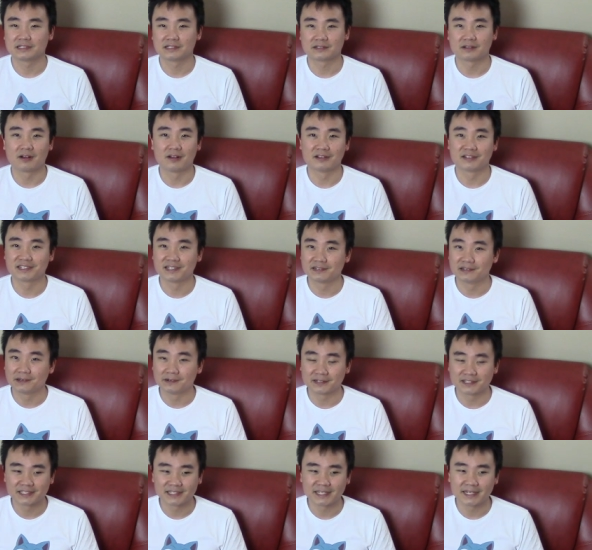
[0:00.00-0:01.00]
college in New
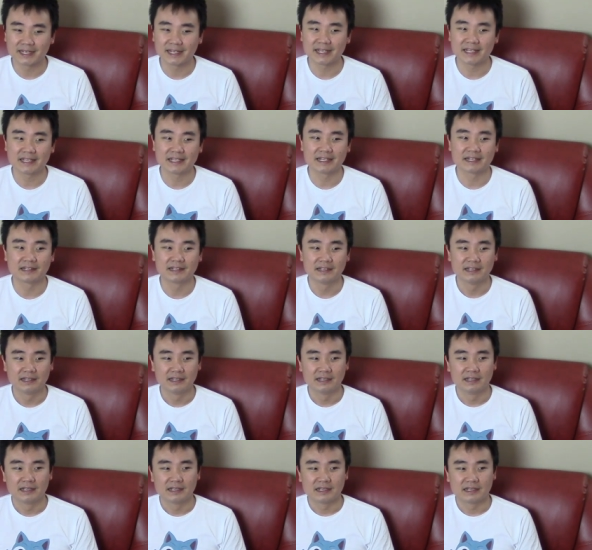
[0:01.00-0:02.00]
York City, and
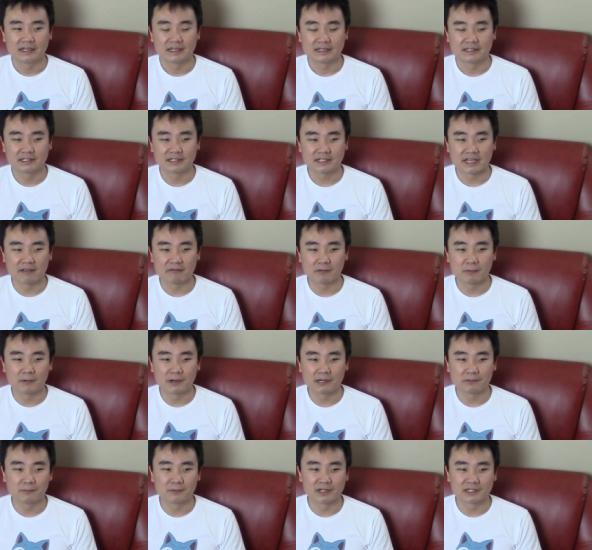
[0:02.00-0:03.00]
just
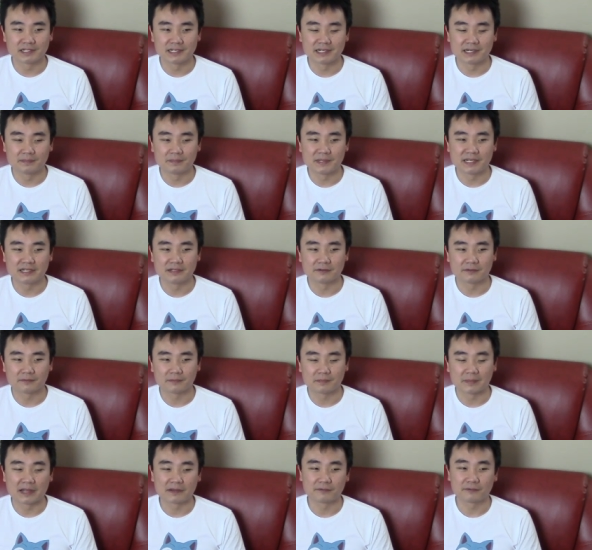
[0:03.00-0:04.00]
everyone wanted to be your,
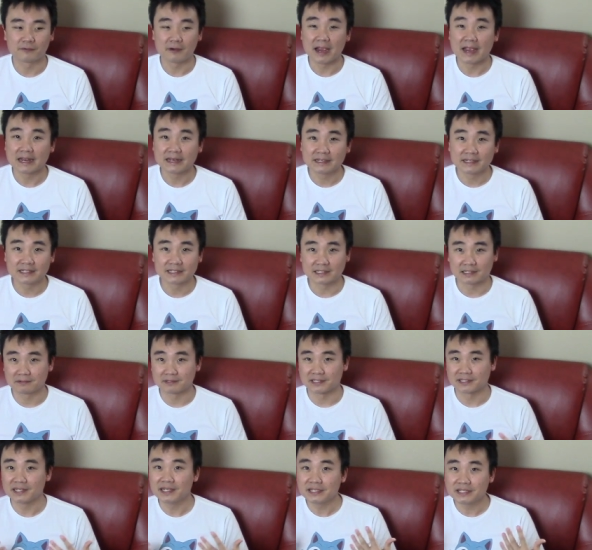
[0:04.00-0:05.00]
my friend because I
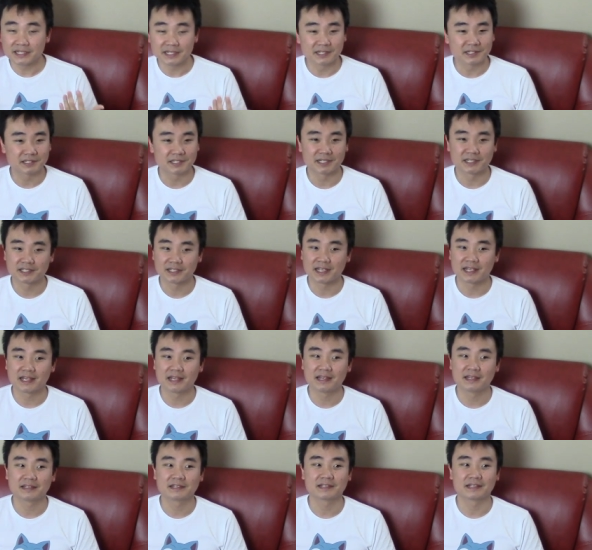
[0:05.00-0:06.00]
was a teaching
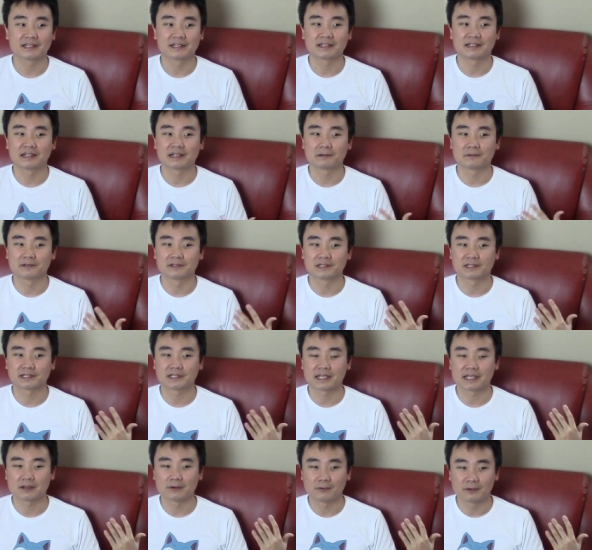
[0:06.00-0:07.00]
assistant and I was
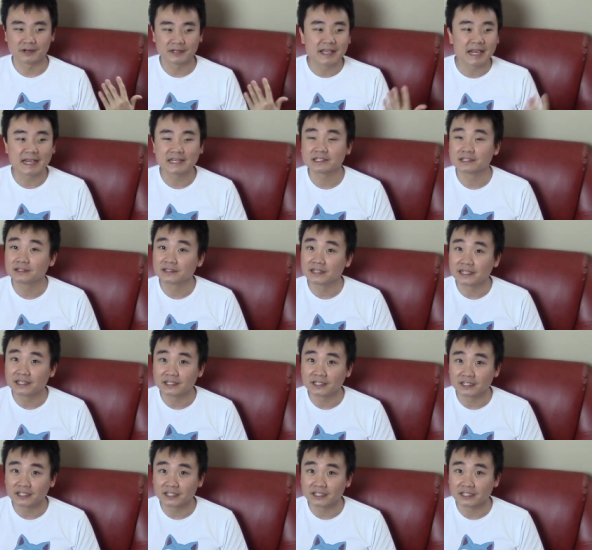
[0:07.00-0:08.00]
a orientation
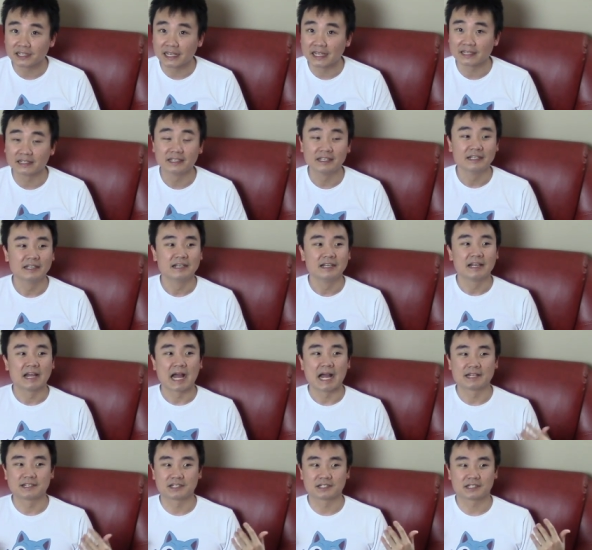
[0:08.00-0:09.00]
leader and
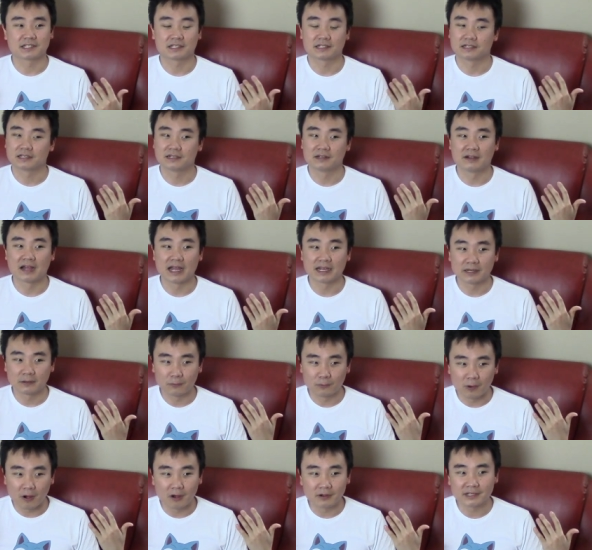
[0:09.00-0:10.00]
I just you know I
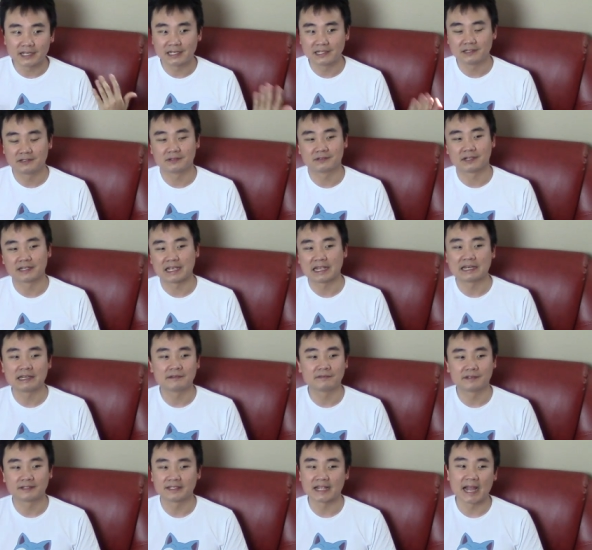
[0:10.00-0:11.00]
could walk into like any
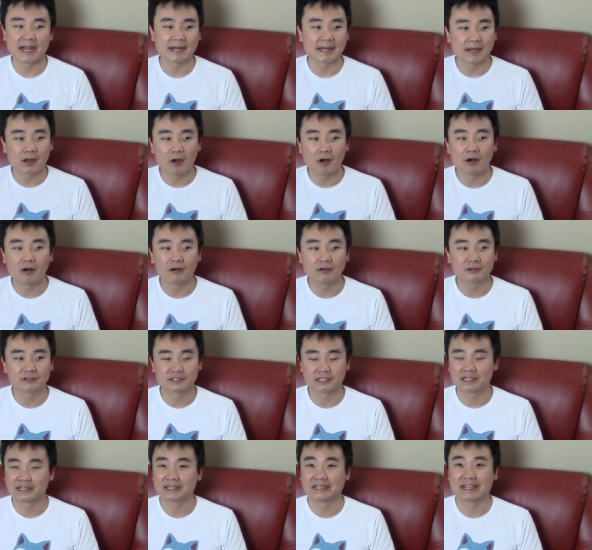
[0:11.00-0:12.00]
of the dining
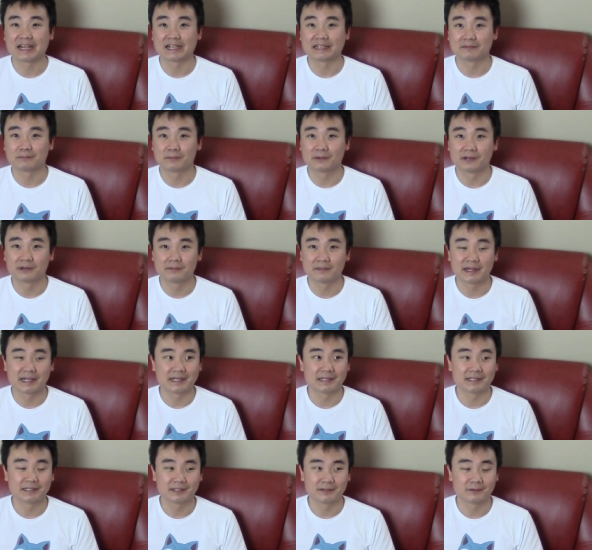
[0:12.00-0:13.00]
halls and then I one of
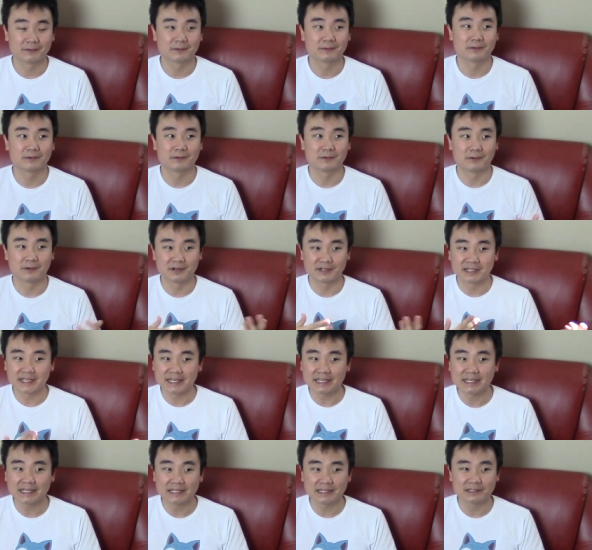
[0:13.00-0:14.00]
my
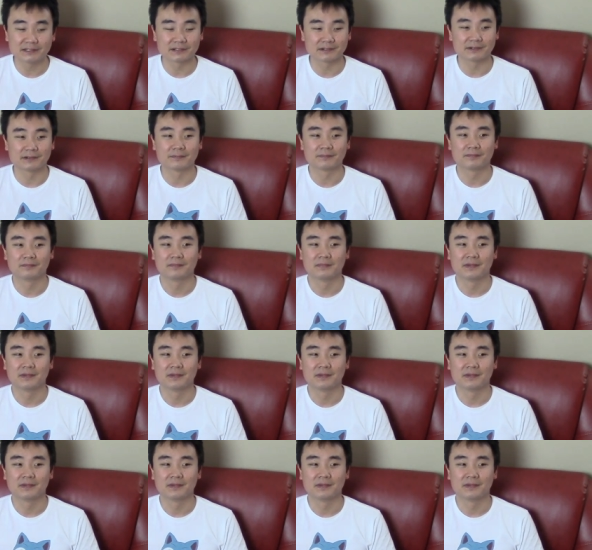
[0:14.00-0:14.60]
orientees or